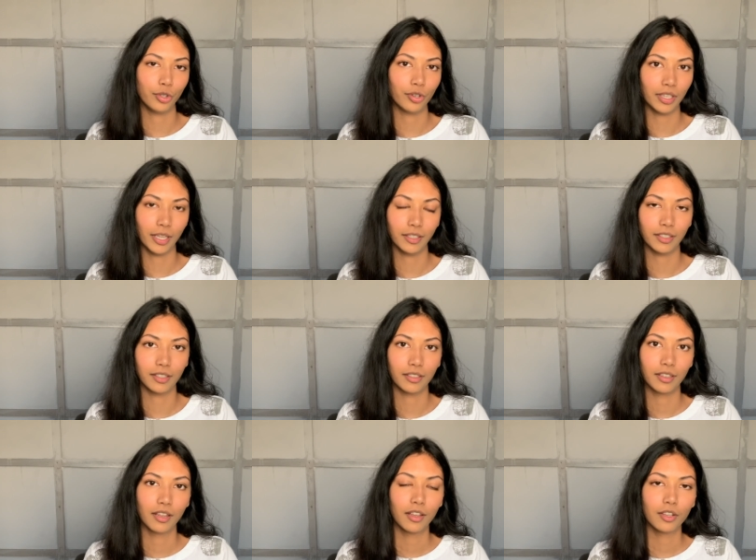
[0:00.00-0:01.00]
LinkedIn
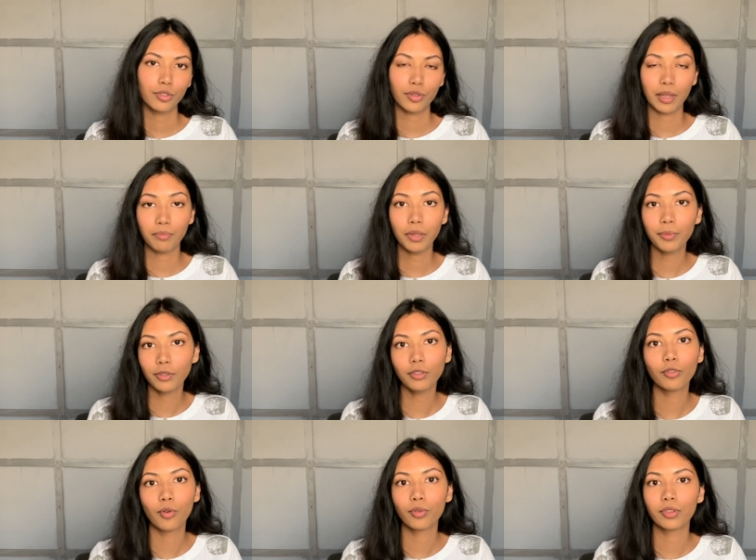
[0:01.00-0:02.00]
so that people
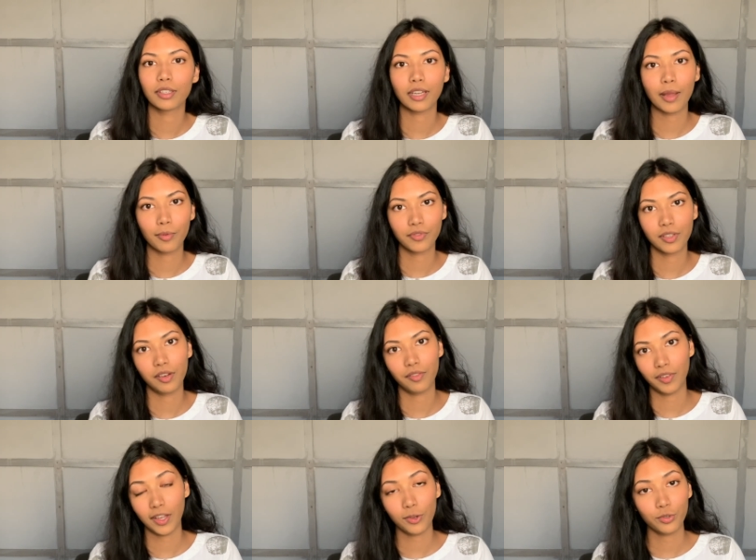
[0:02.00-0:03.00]
know the type of
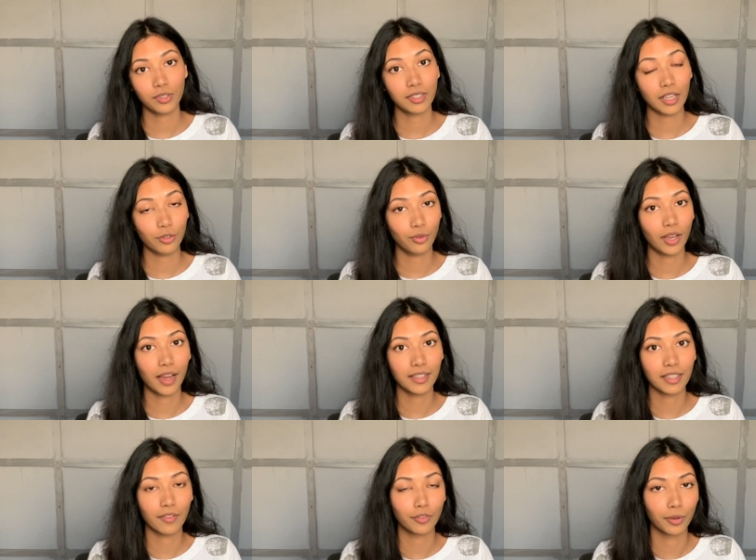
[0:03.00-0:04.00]
certifications that you guys
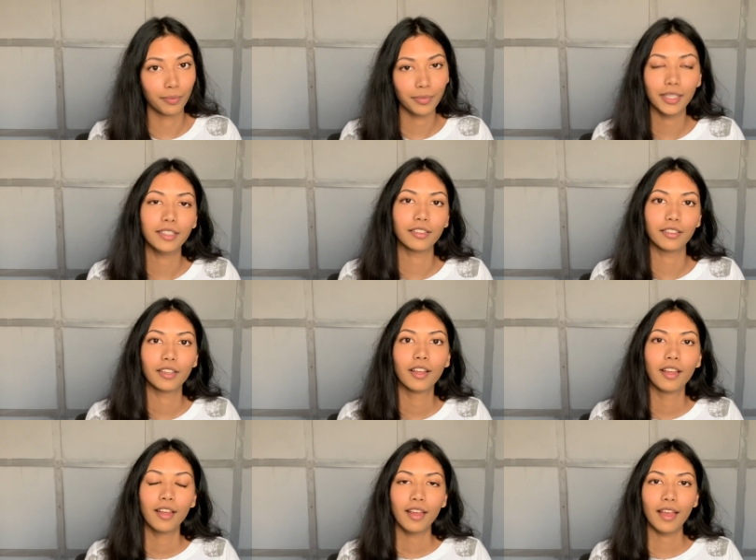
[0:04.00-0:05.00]
have completed.
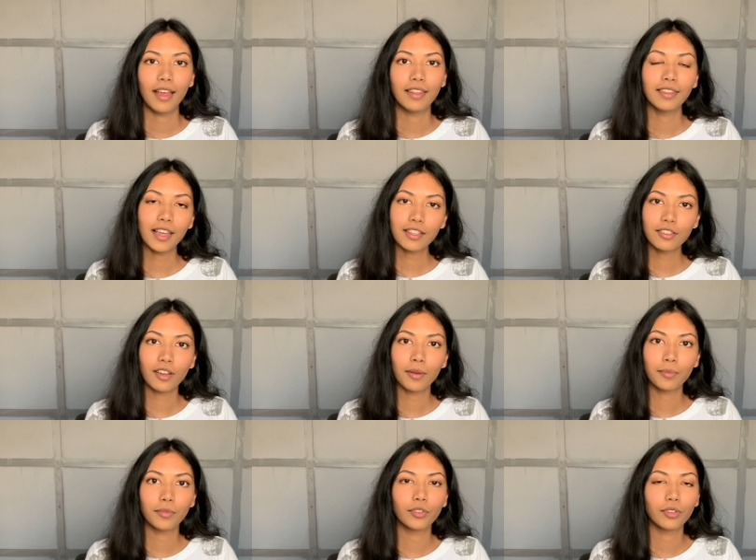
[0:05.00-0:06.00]
And next
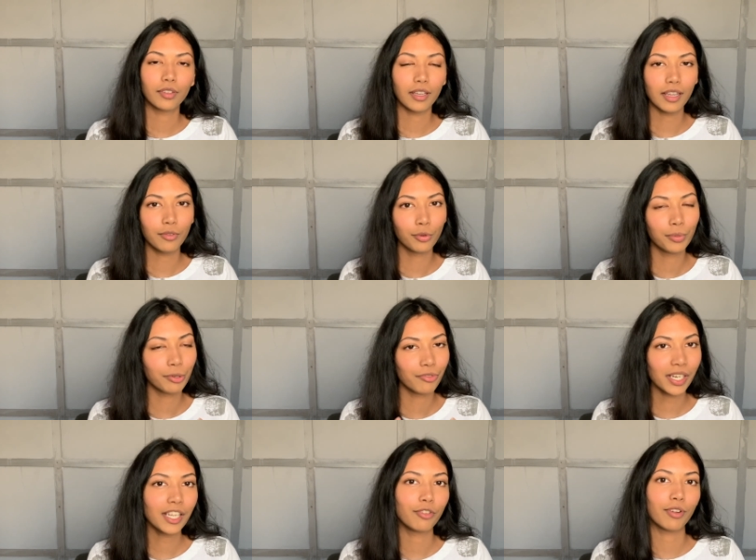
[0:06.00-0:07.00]
up, it would be
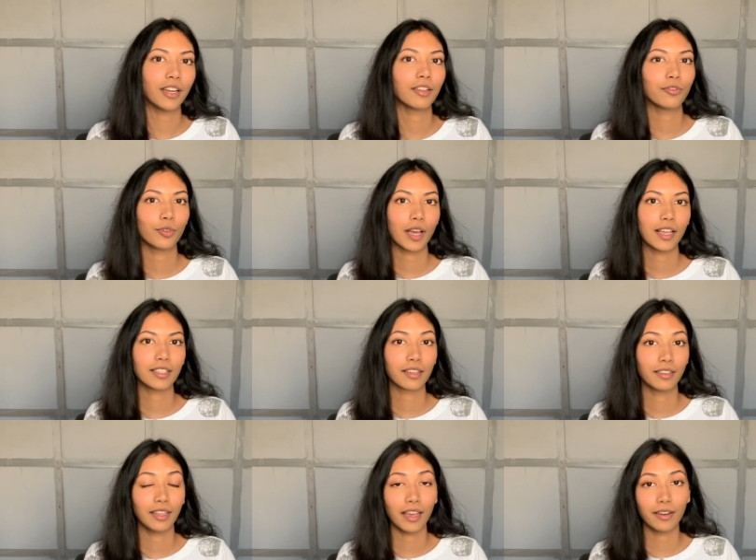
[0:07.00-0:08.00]
really great if you guys
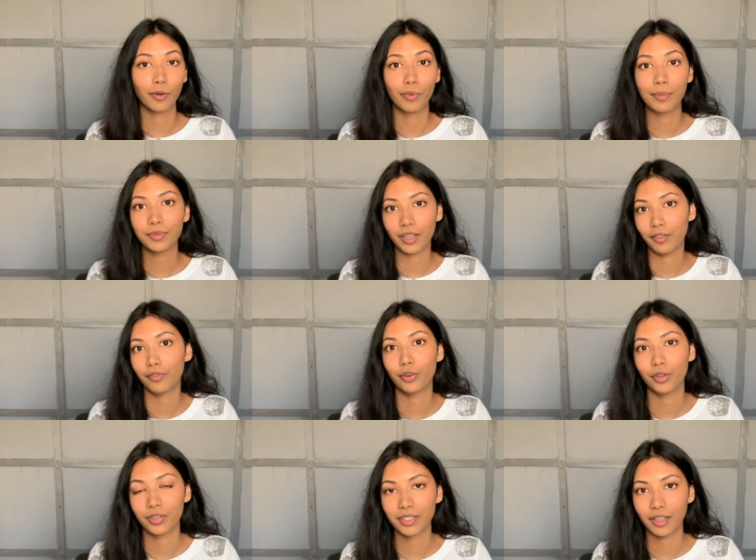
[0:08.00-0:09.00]
can get a website for
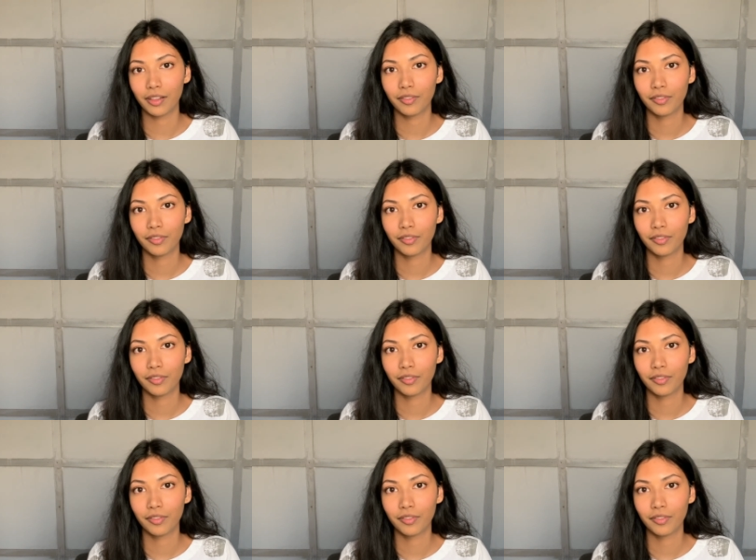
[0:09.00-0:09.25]
yourself,